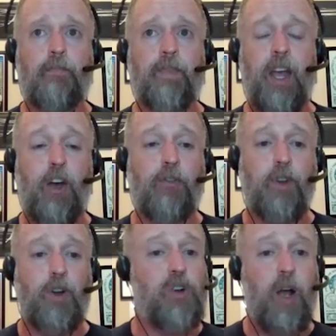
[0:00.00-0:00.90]
Now, if
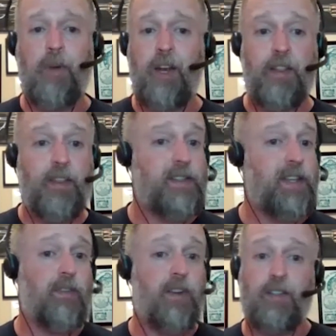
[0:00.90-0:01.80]
you're dropping into the
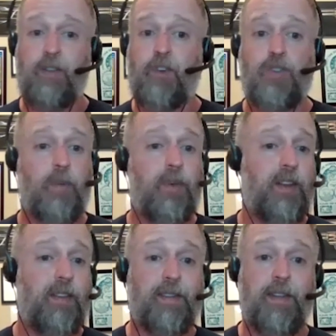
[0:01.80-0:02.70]
70s, if you're dropping
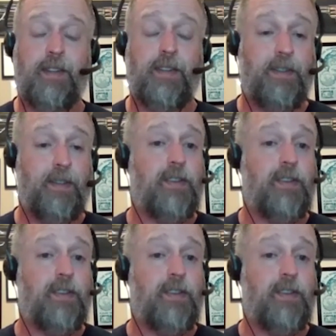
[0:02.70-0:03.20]
into the 60s,